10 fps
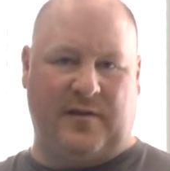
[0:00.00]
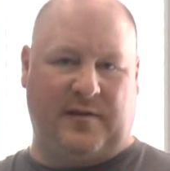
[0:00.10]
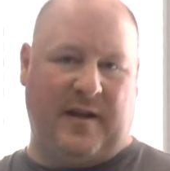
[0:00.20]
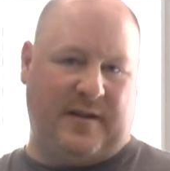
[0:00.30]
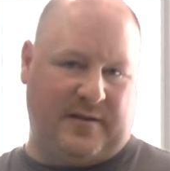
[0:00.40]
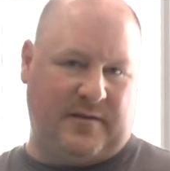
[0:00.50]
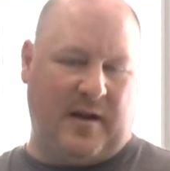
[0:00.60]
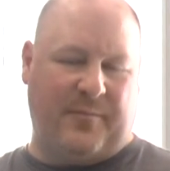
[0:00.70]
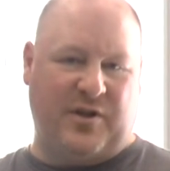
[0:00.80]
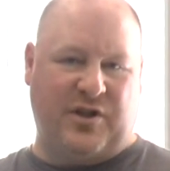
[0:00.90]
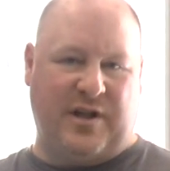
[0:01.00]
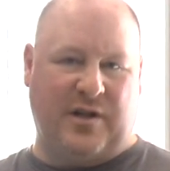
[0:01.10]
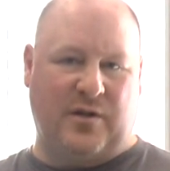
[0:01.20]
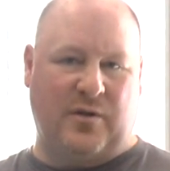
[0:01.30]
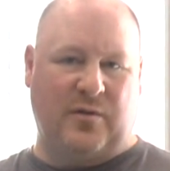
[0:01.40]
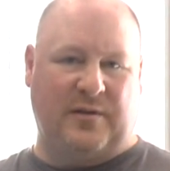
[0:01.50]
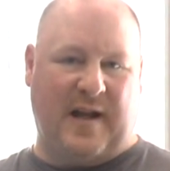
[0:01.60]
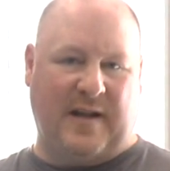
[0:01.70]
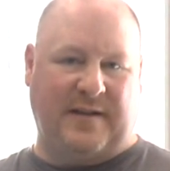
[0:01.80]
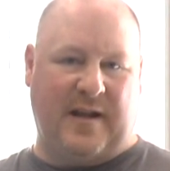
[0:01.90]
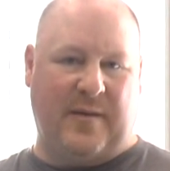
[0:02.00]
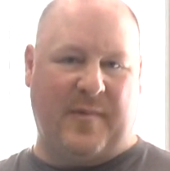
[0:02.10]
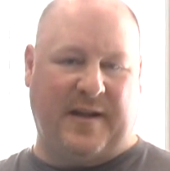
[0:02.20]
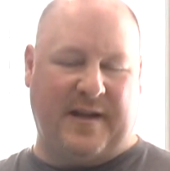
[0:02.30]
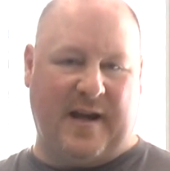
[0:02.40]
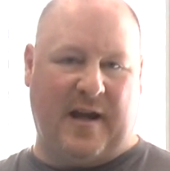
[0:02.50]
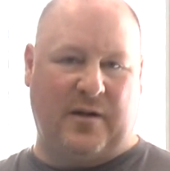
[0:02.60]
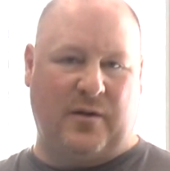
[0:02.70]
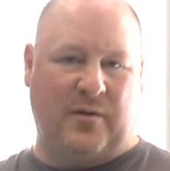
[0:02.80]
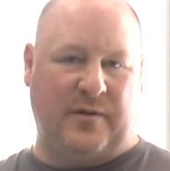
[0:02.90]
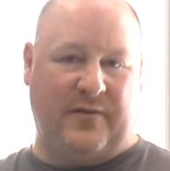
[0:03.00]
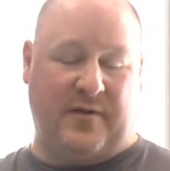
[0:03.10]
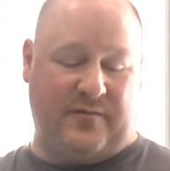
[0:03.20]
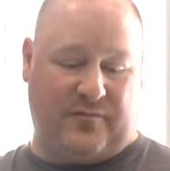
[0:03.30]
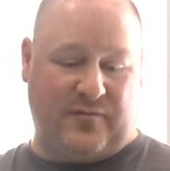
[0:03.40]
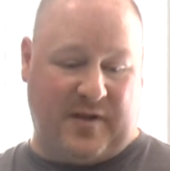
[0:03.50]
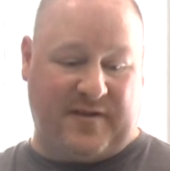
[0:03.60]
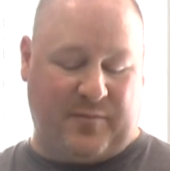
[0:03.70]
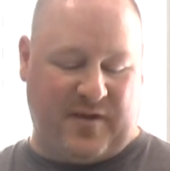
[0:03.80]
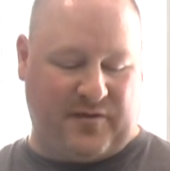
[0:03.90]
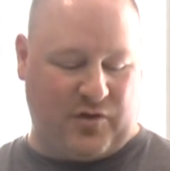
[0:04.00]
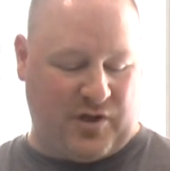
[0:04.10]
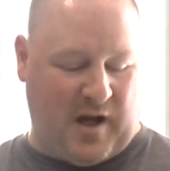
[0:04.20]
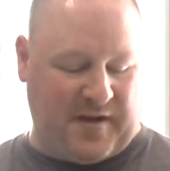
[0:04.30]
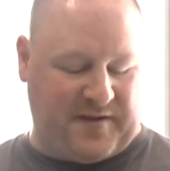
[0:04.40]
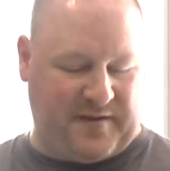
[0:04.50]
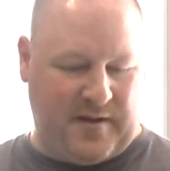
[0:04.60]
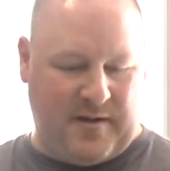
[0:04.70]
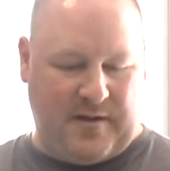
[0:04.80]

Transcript: like cappuccino, latte, macchiato, even espresso shots.